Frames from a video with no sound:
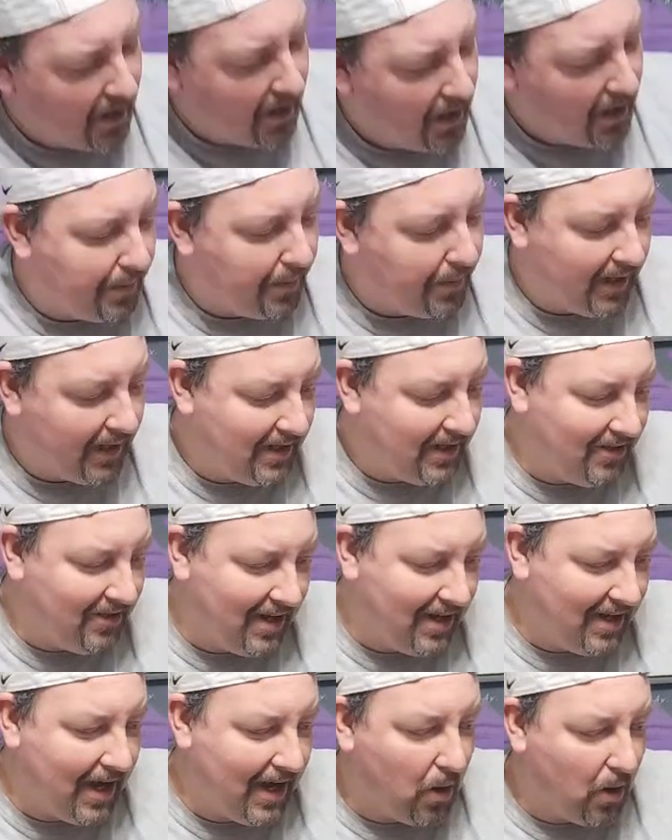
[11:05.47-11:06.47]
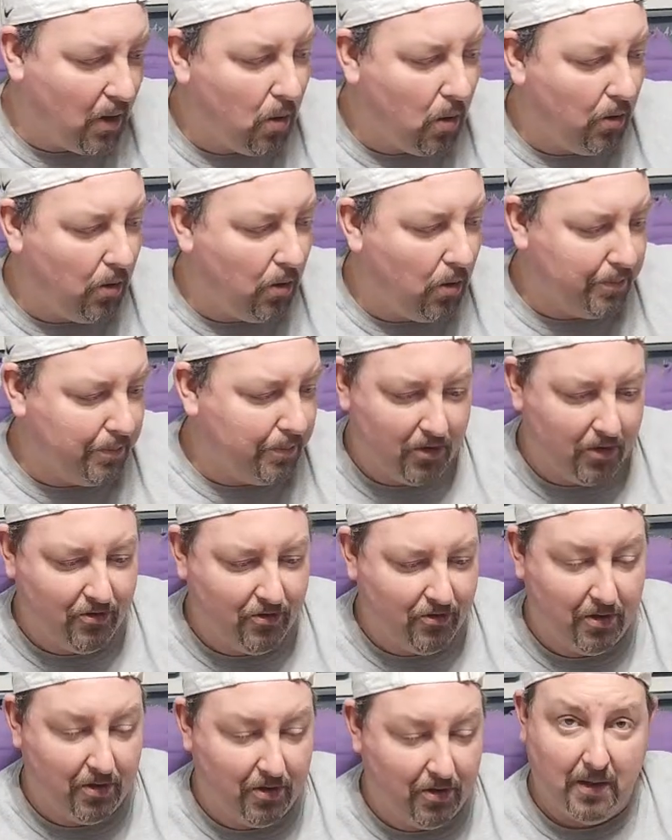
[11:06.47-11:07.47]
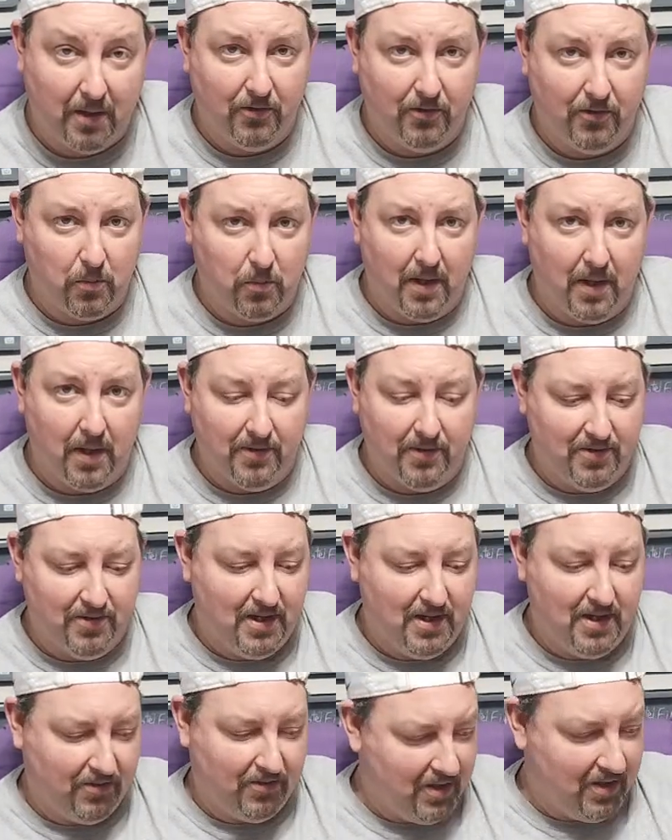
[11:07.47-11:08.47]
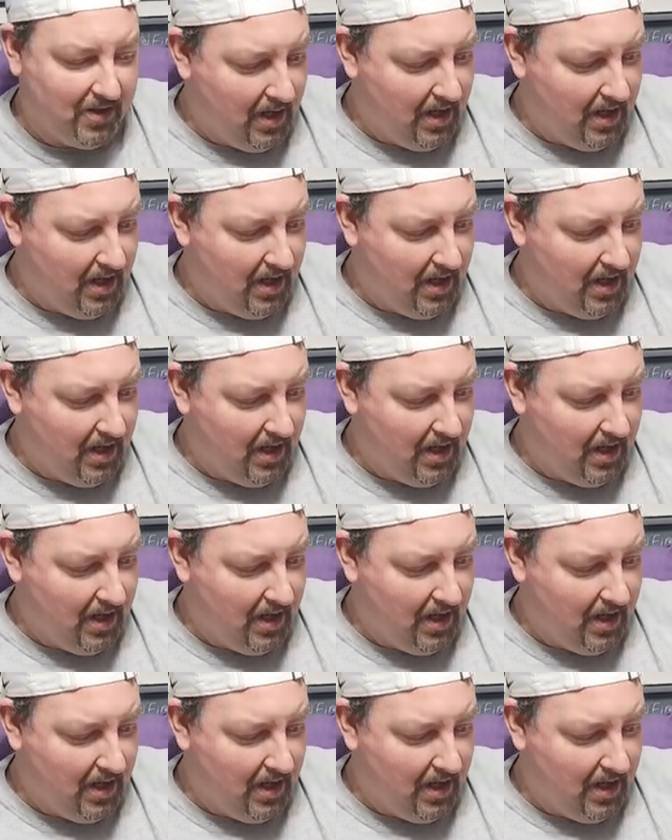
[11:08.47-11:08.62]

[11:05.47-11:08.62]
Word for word: but it did not hold moisture nearly as well as this.